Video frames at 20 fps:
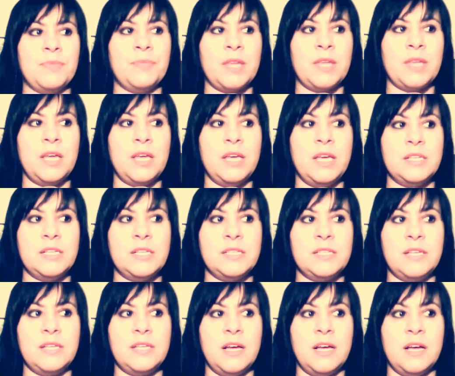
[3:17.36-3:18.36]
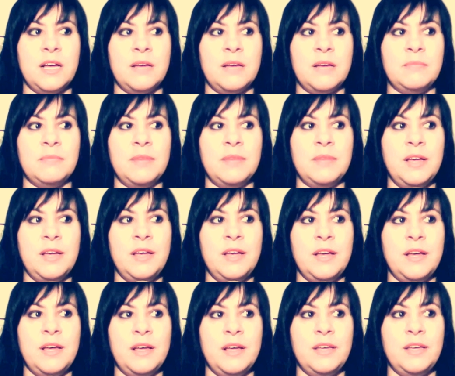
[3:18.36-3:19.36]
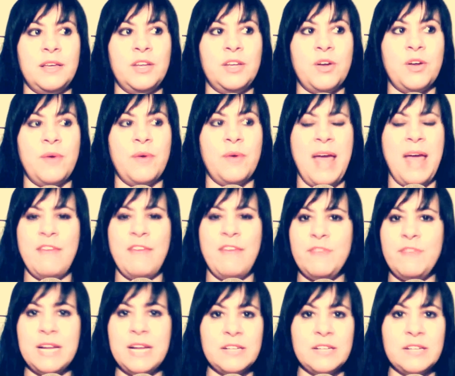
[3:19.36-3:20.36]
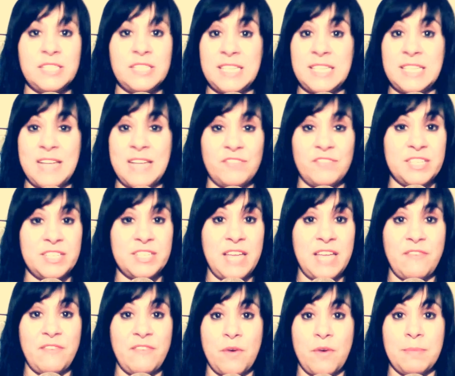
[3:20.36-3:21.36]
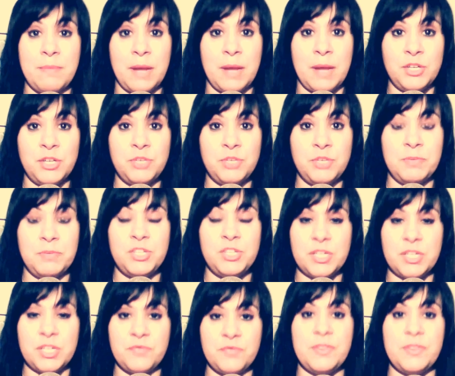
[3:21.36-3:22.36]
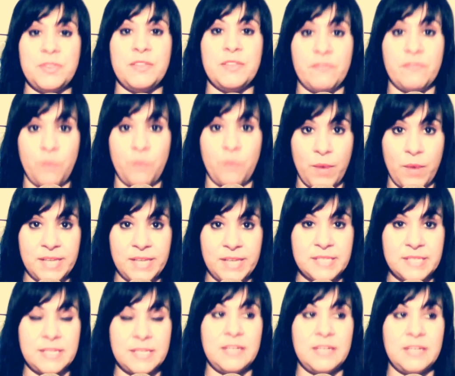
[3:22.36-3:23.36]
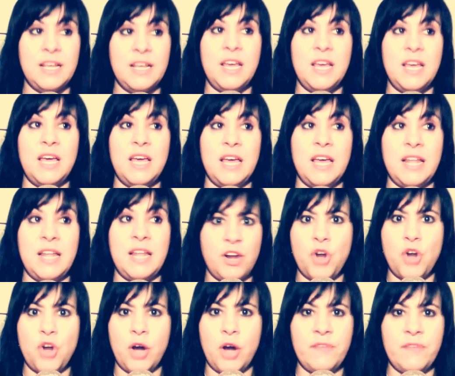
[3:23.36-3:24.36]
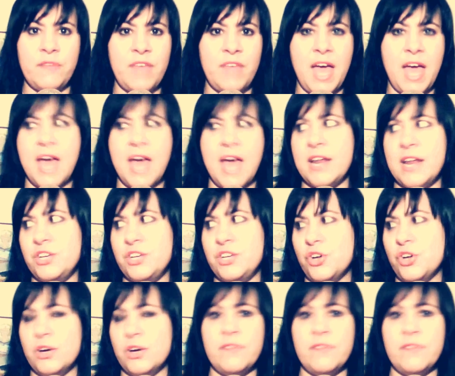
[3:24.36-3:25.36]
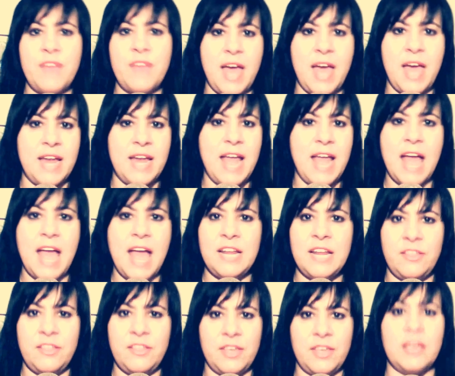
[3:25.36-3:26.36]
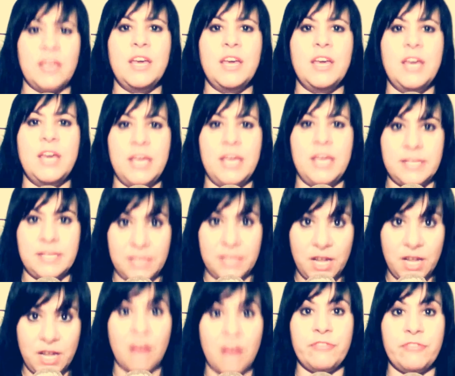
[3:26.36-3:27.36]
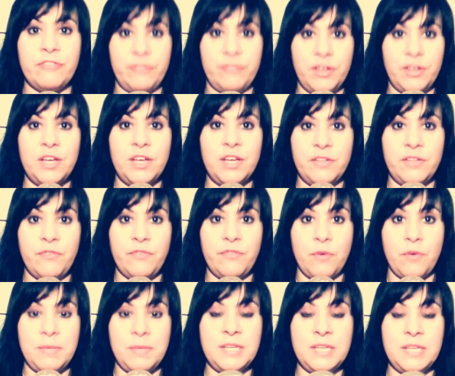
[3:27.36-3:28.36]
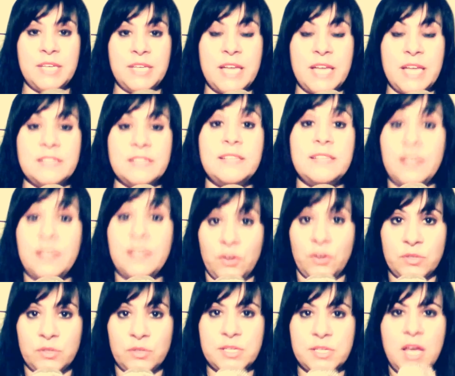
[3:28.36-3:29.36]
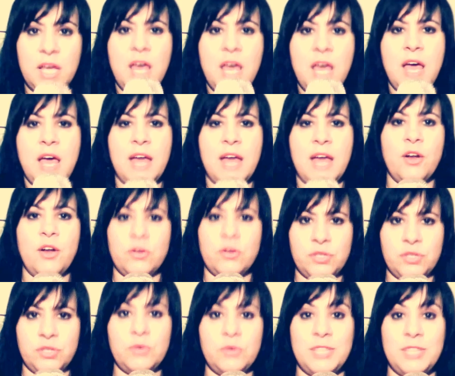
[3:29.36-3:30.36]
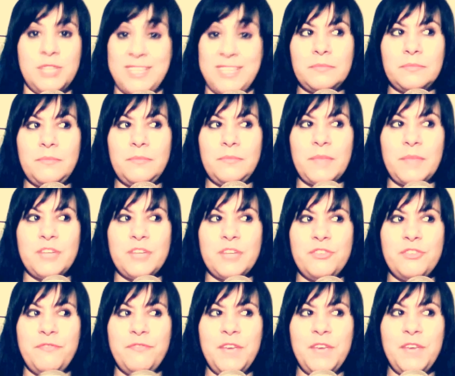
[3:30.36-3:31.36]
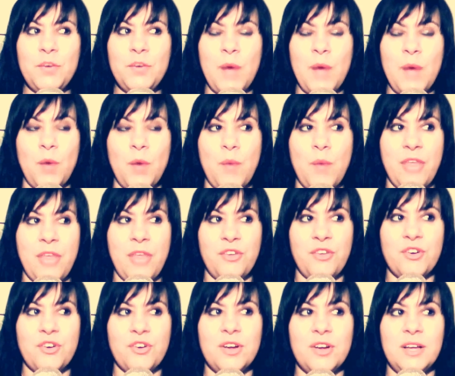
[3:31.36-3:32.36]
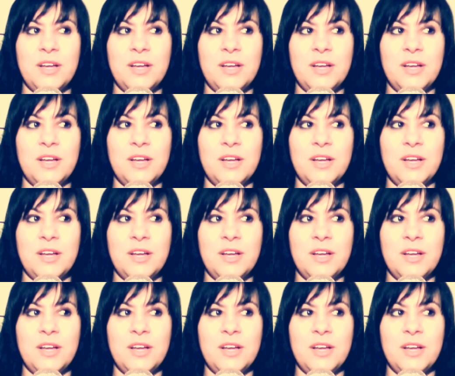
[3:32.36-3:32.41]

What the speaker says: his you know, every little, doesn't have to say very much, but just with the voice and a nod of the head, a turn of the head, anything is enough for me to get signals, and also to figure out whether